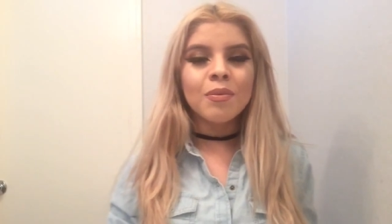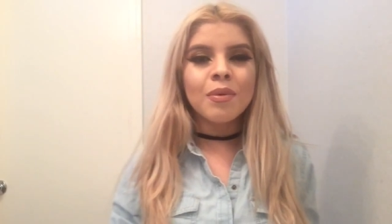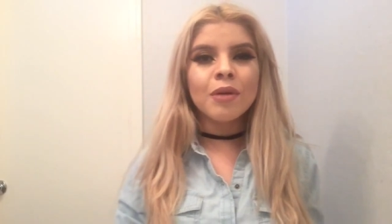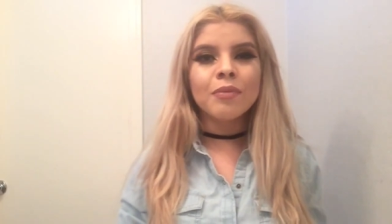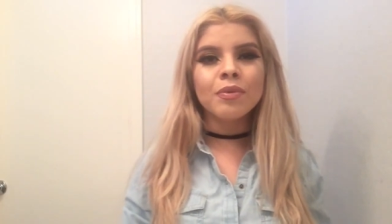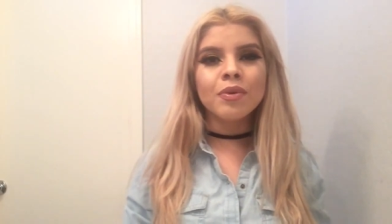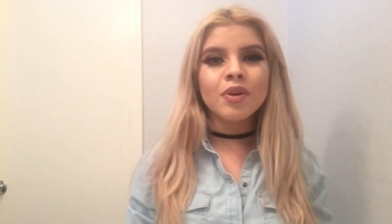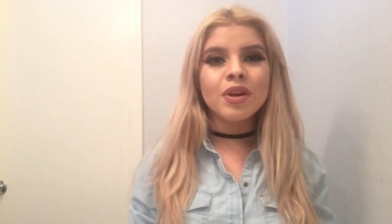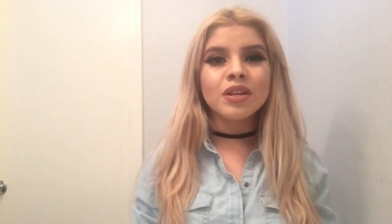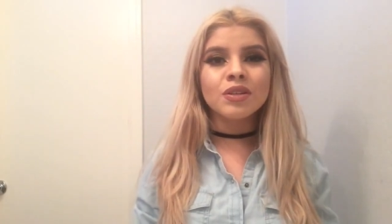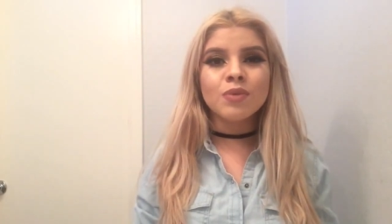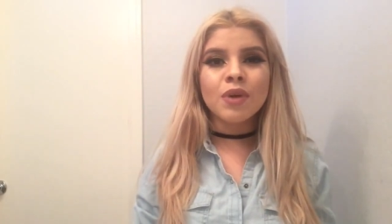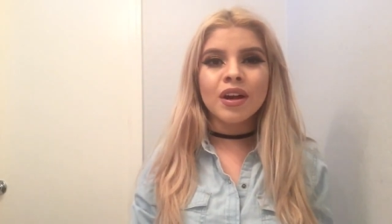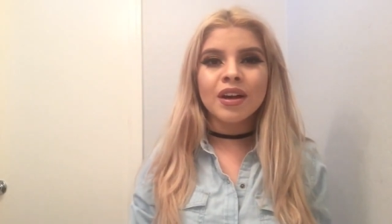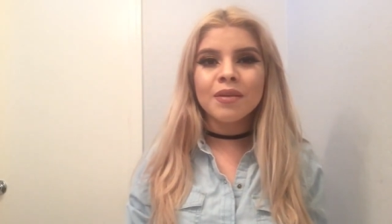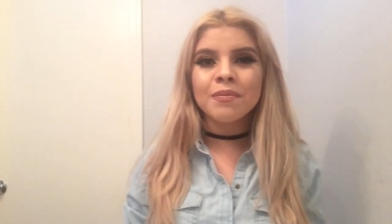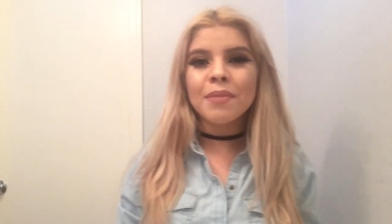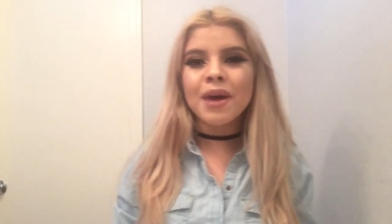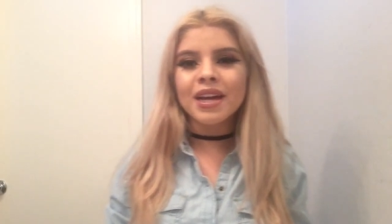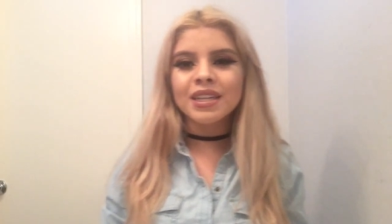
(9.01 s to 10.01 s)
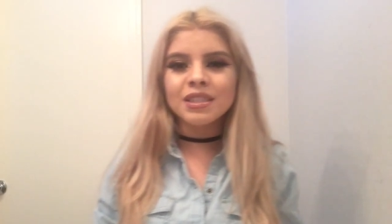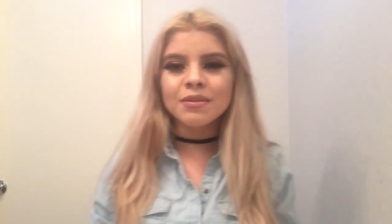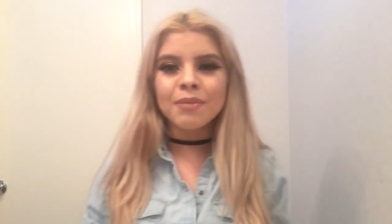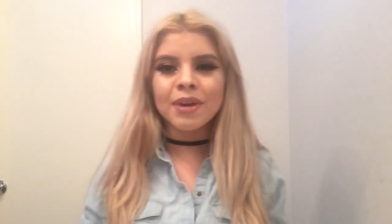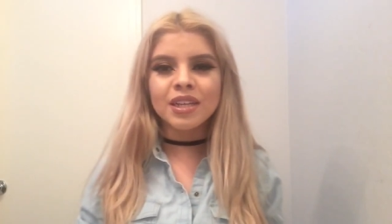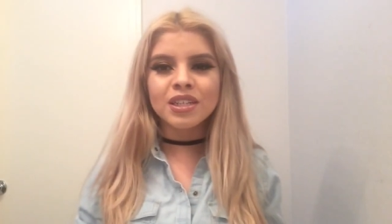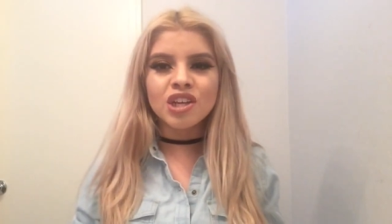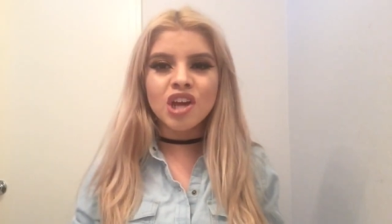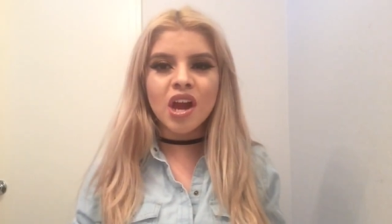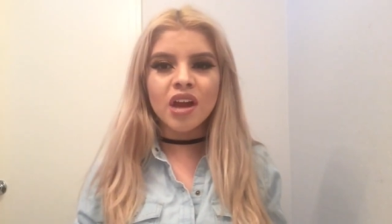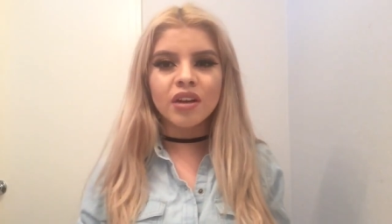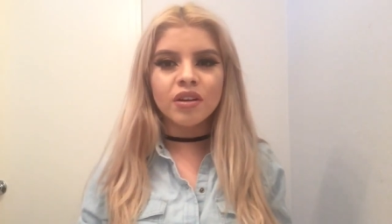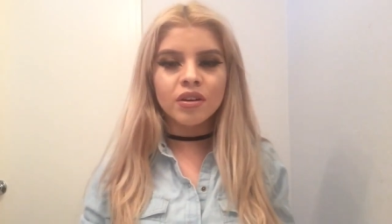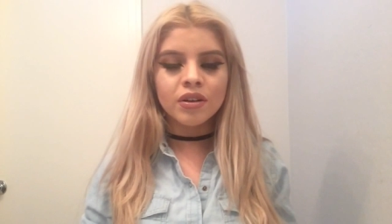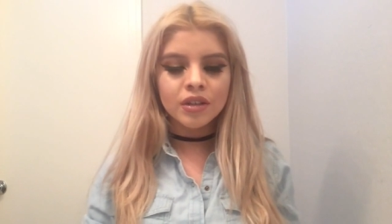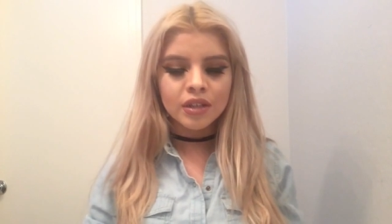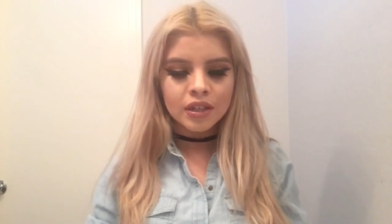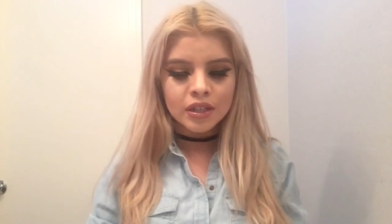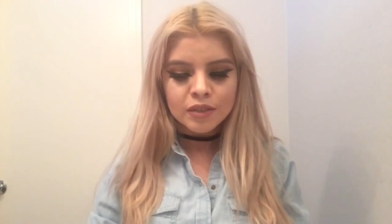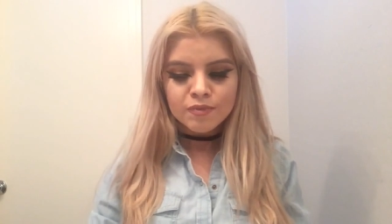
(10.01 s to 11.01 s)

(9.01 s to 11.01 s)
my beauties, welcome back to my channel.